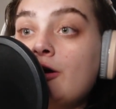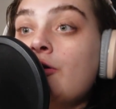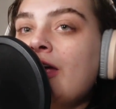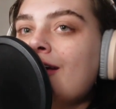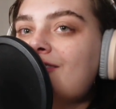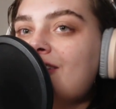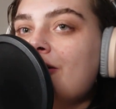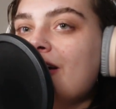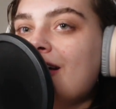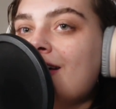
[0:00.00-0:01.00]
Oh yeah,
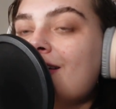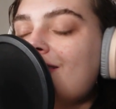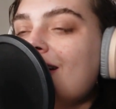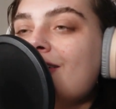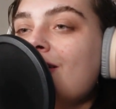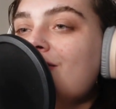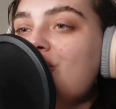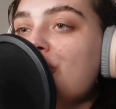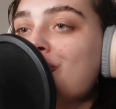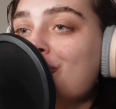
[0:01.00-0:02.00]
Siri.
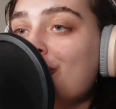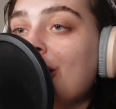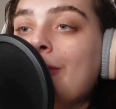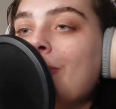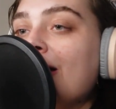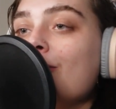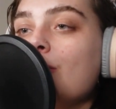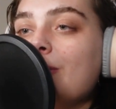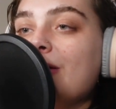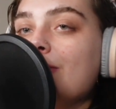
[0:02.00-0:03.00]
Technology is great, by the
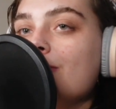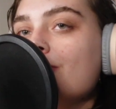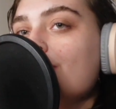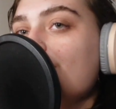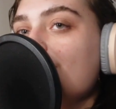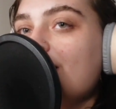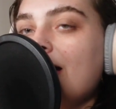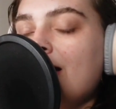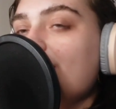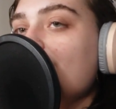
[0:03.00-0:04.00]
way, people.
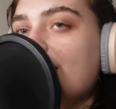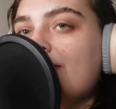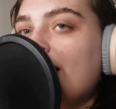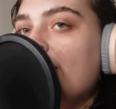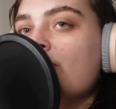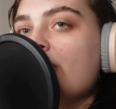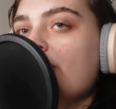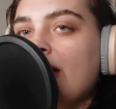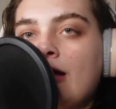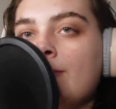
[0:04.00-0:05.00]
I love
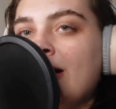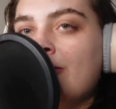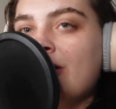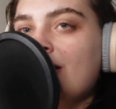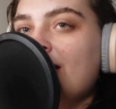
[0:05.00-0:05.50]
everything about it.